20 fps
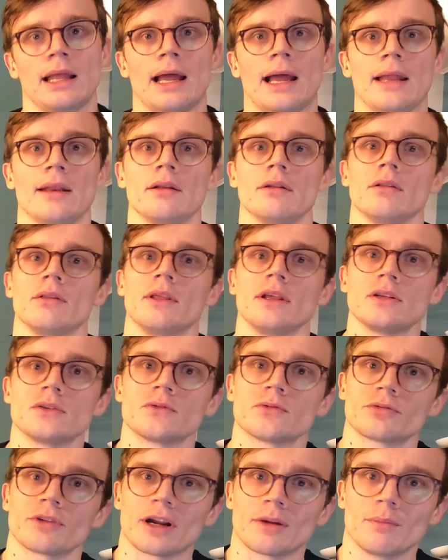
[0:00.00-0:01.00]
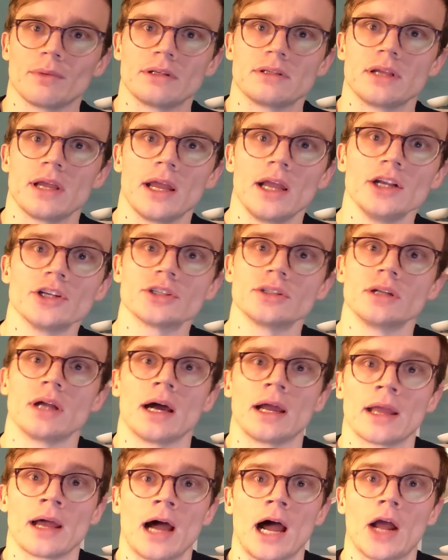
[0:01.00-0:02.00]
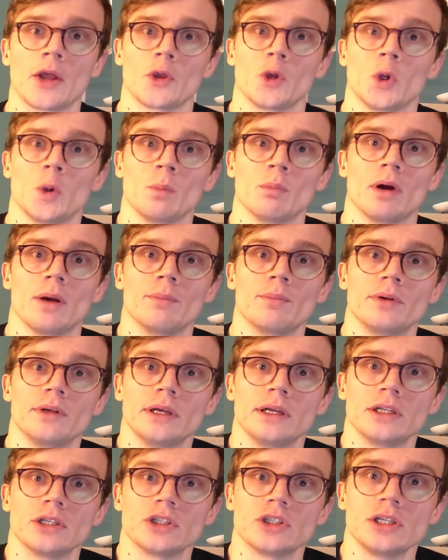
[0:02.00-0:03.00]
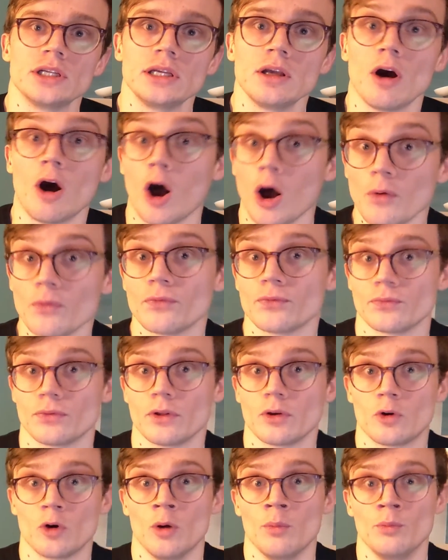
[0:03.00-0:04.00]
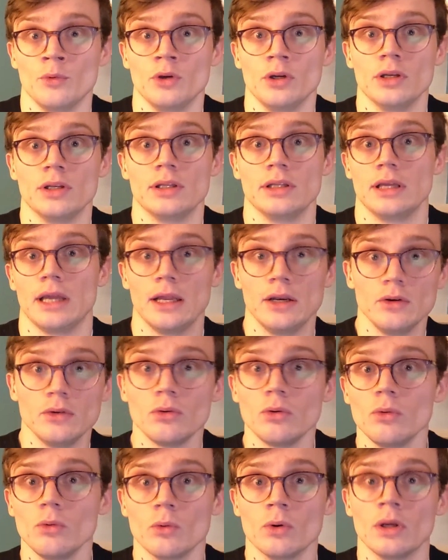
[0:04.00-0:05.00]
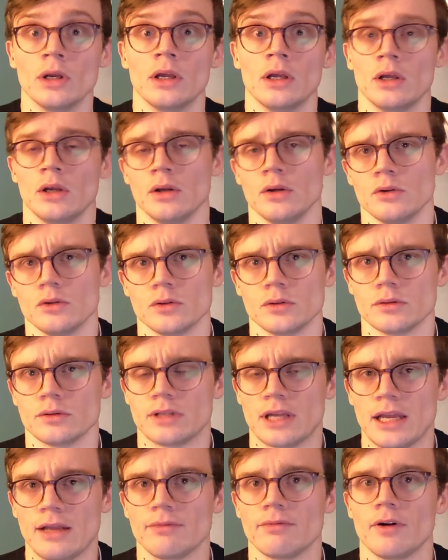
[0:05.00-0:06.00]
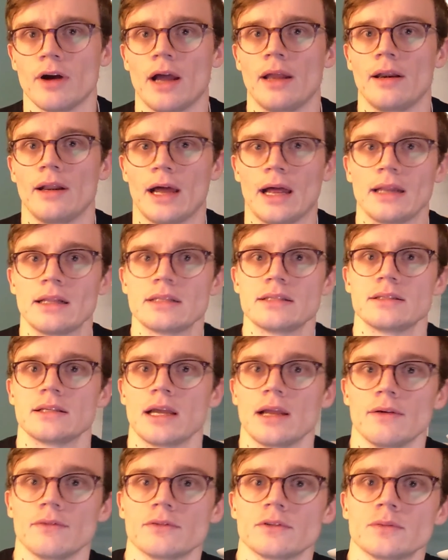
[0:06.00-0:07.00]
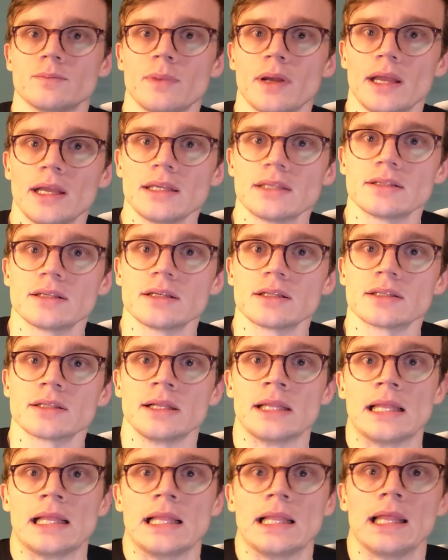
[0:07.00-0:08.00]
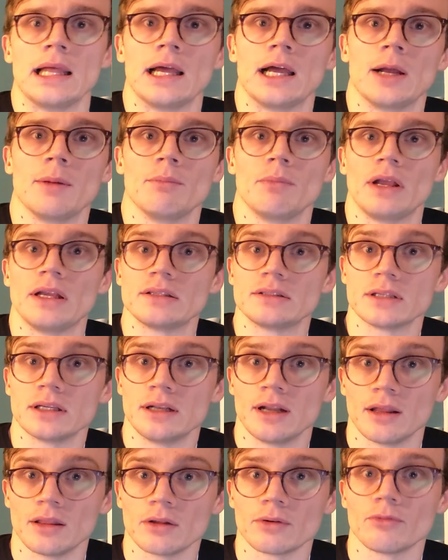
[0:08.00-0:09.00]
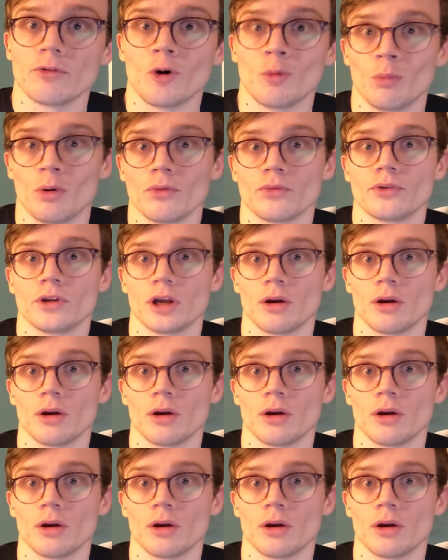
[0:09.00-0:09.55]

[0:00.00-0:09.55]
And this fragmentation, I argue in my PhD, of the community into safer and unsafe spaces is another form of